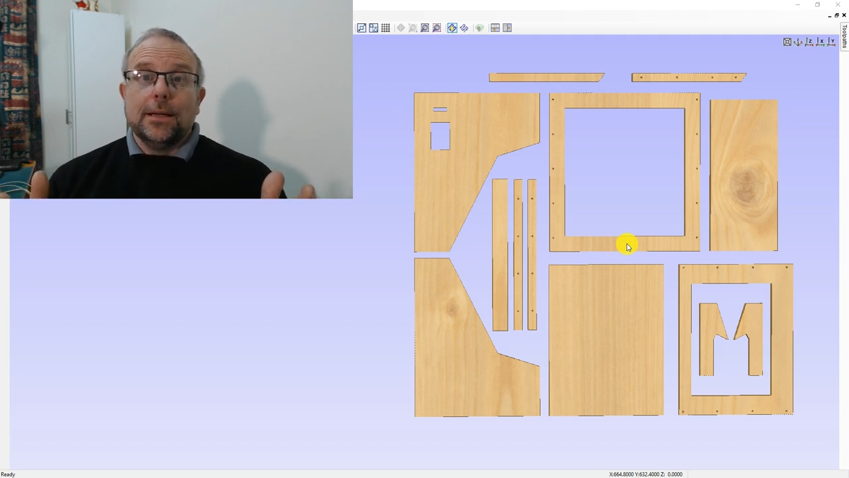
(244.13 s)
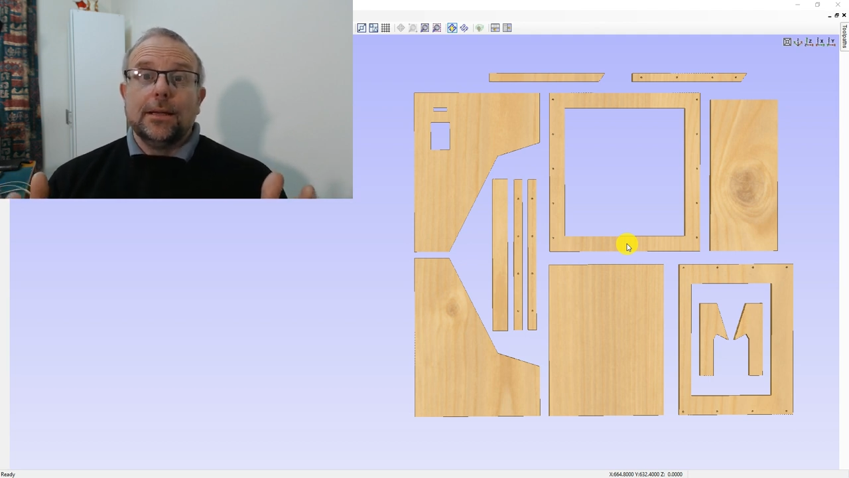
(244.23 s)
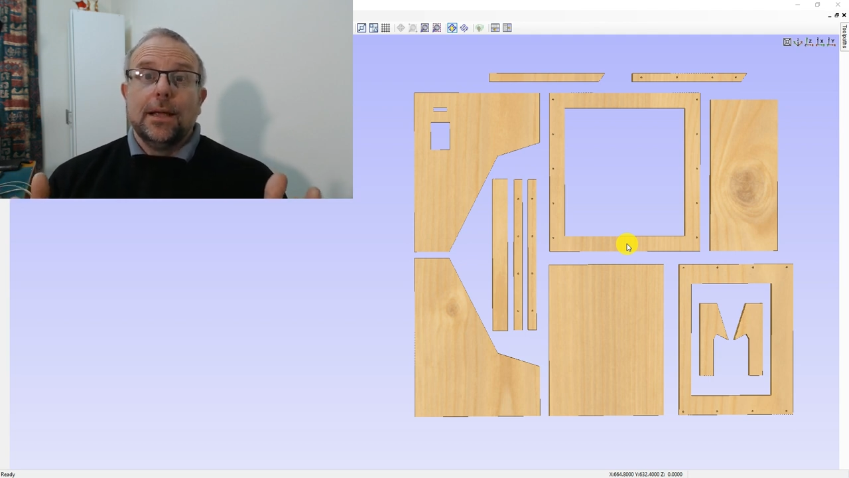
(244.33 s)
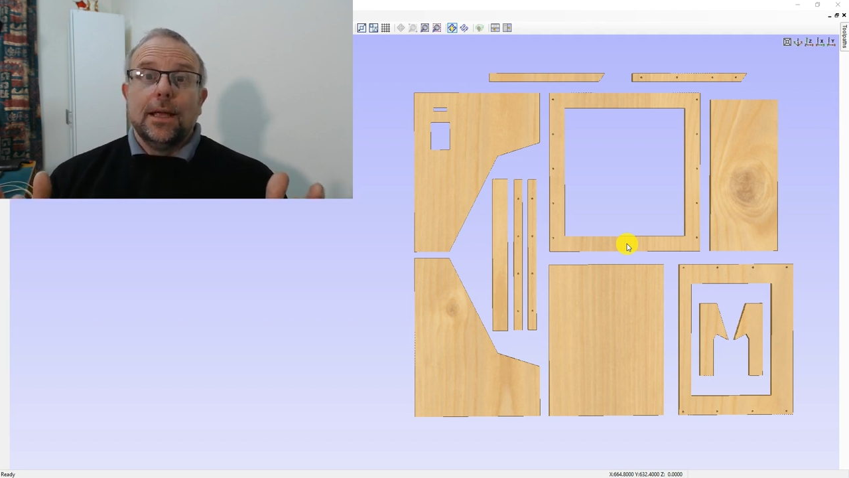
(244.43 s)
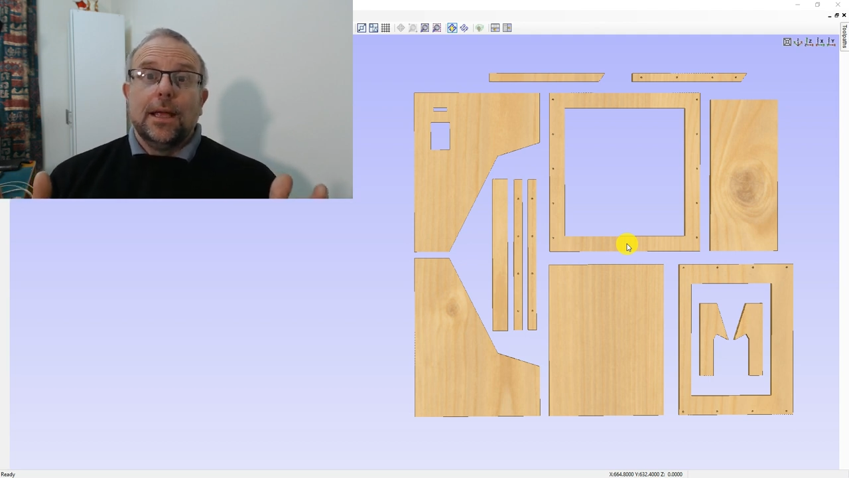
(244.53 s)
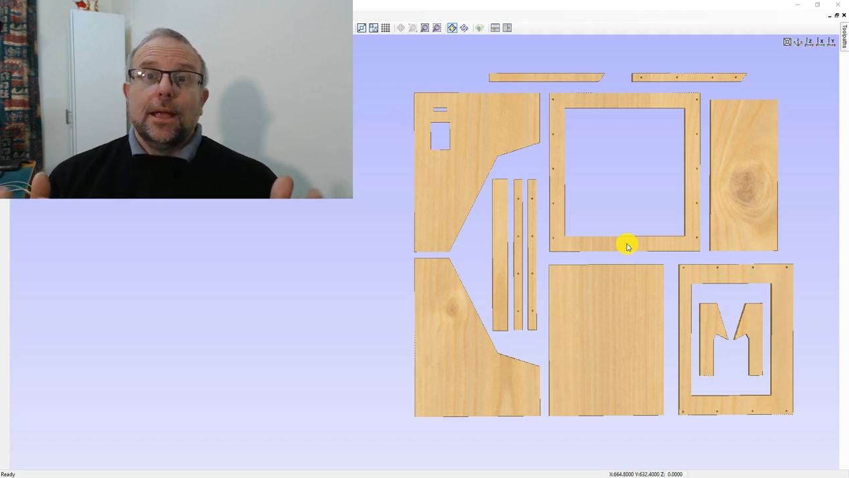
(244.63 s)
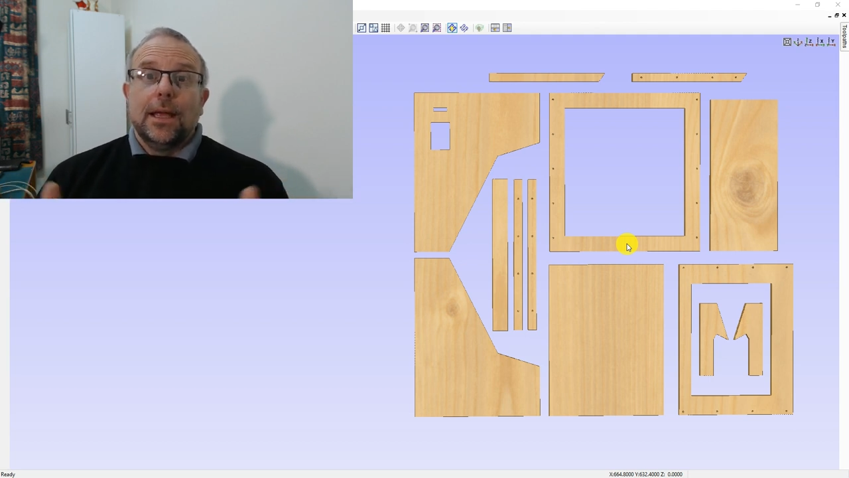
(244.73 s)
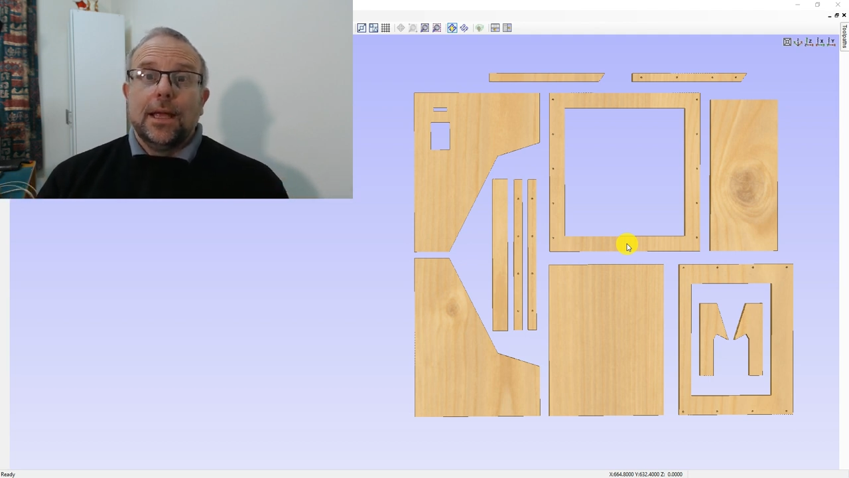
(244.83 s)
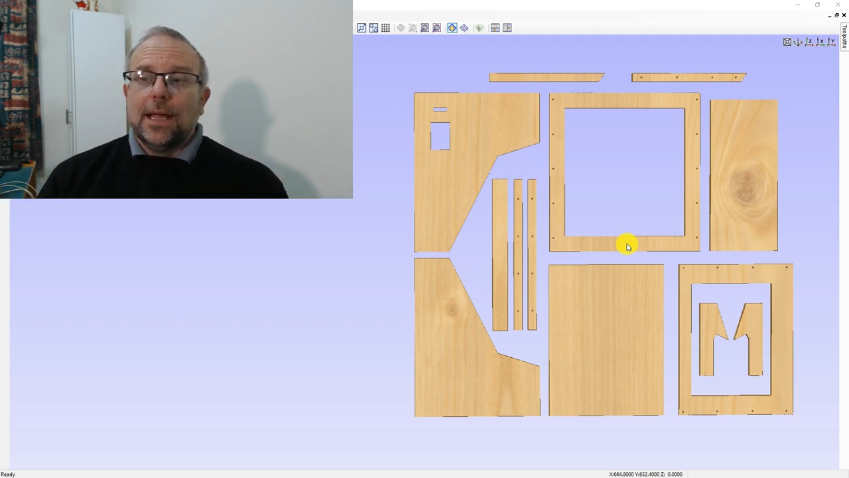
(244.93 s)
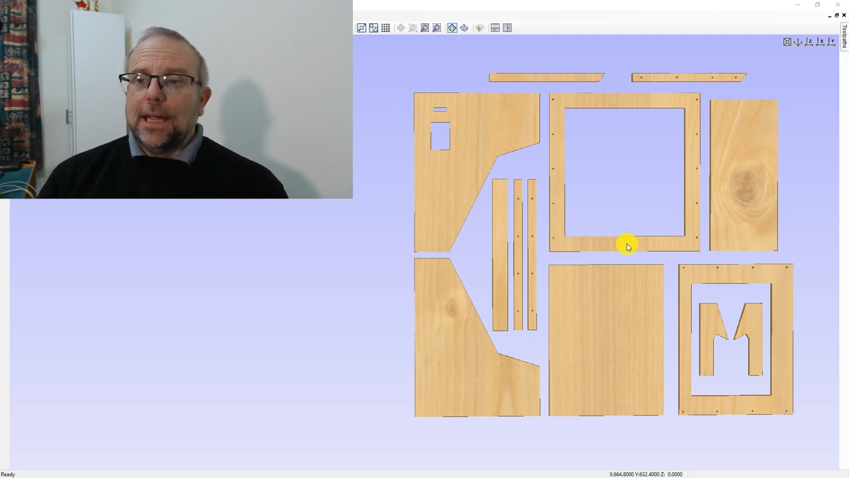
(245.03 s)
it.
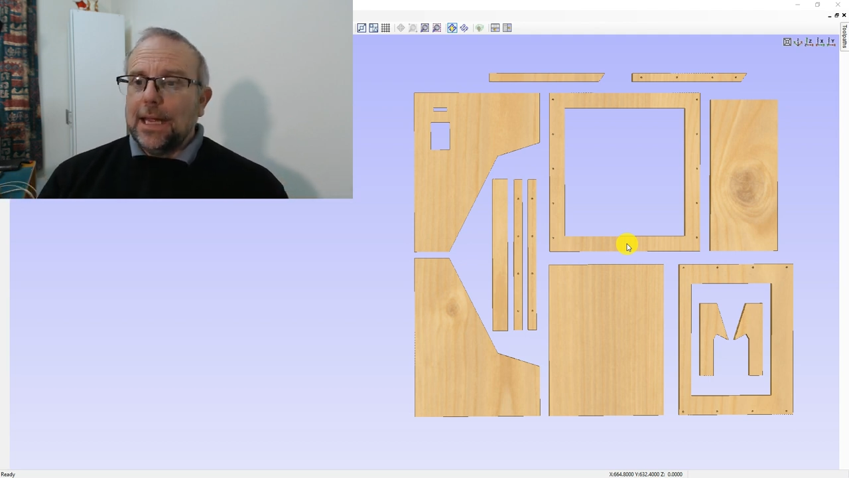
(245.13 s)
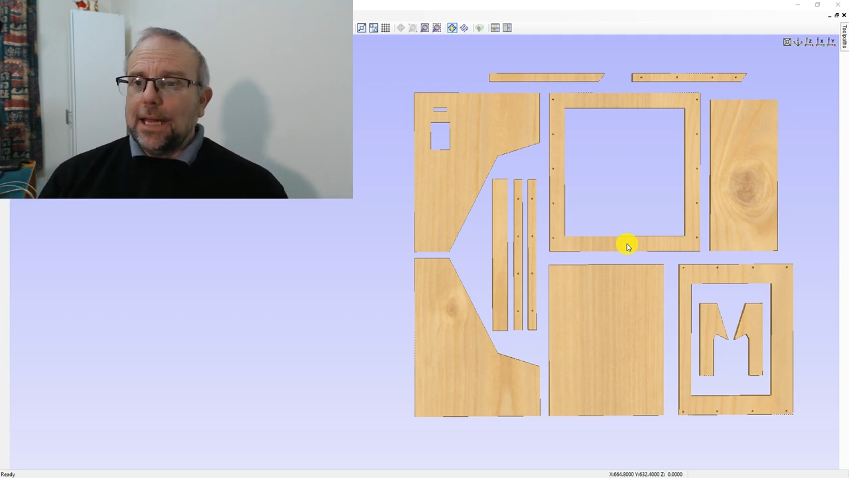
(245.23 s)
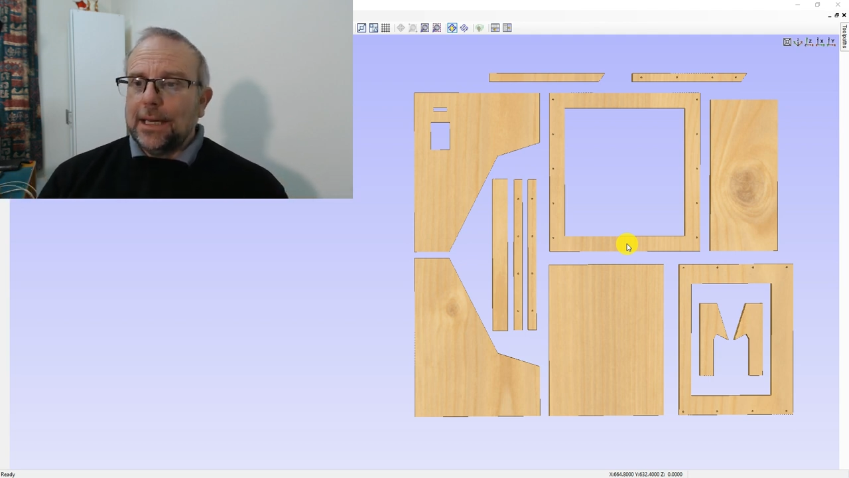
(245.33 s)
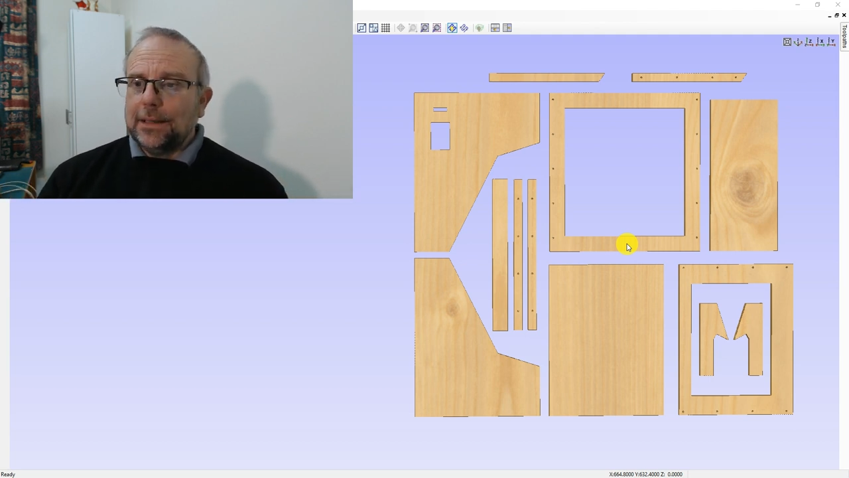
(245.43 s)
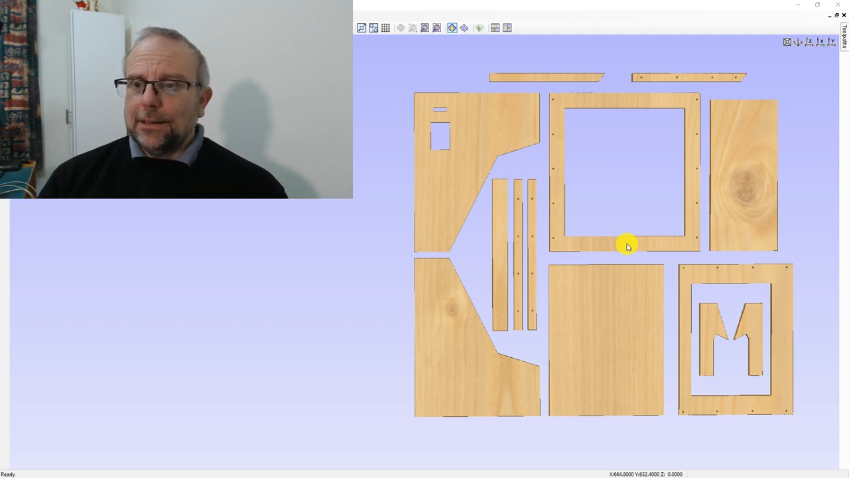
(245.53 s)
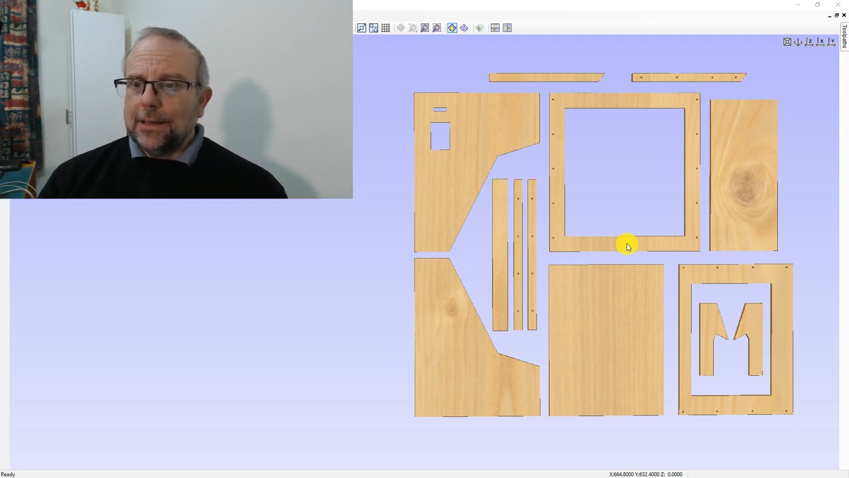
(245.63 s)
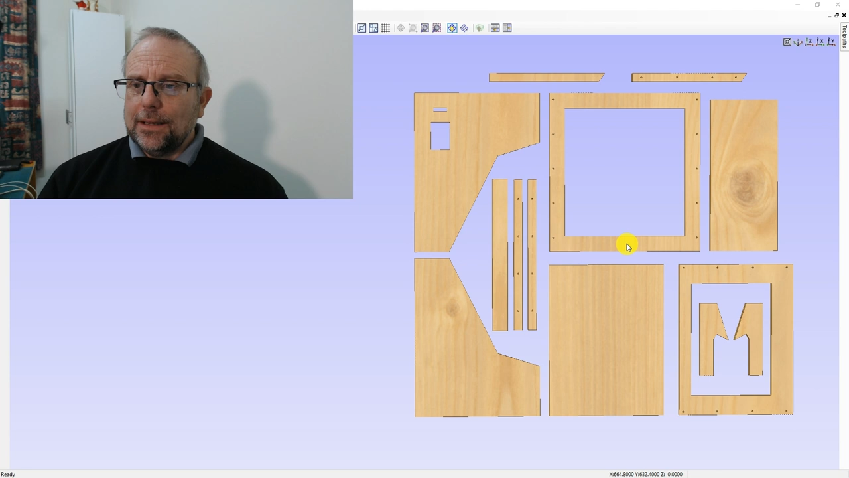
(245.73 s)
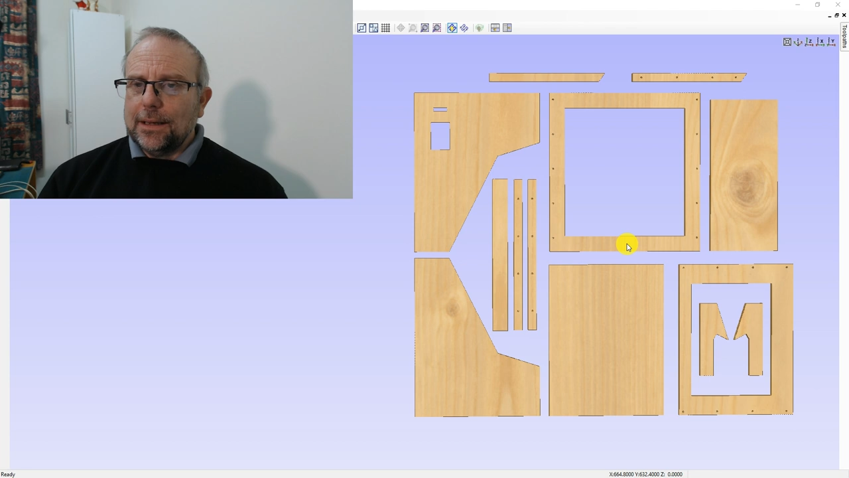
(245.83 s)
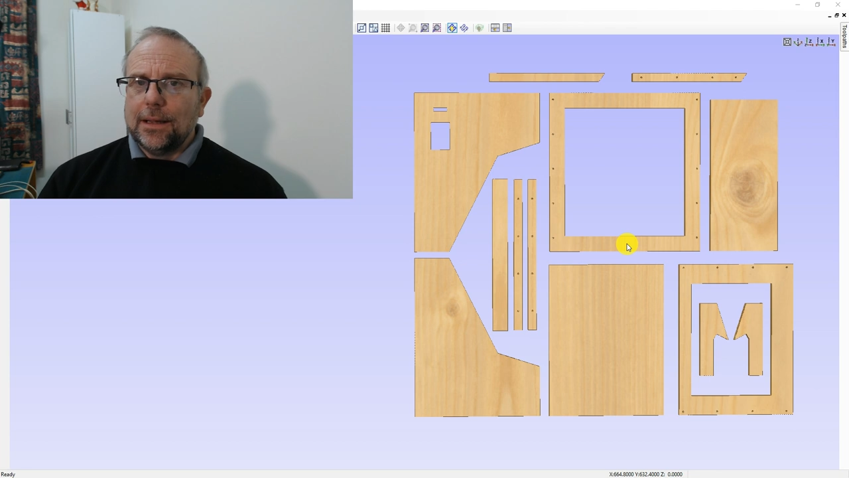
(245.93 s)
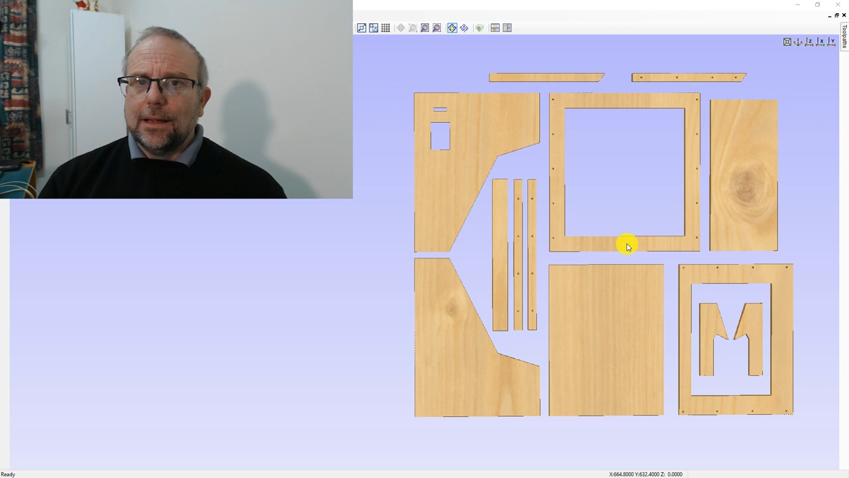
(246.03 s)
And
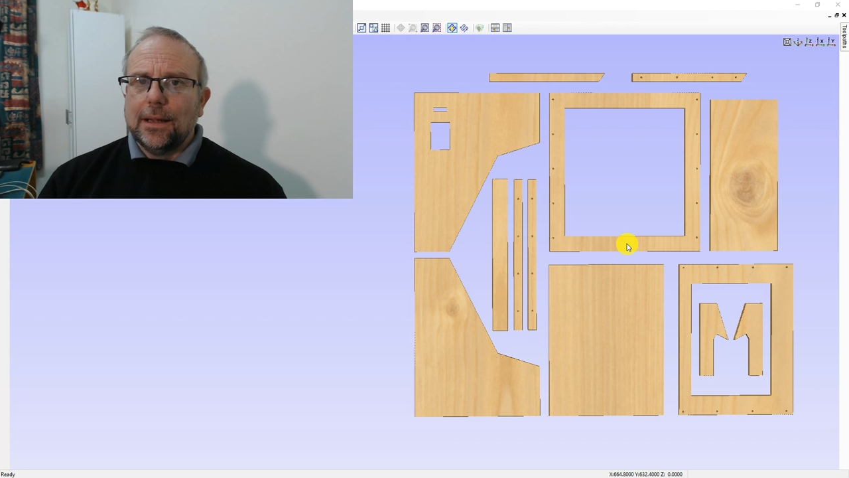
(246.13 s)
uh,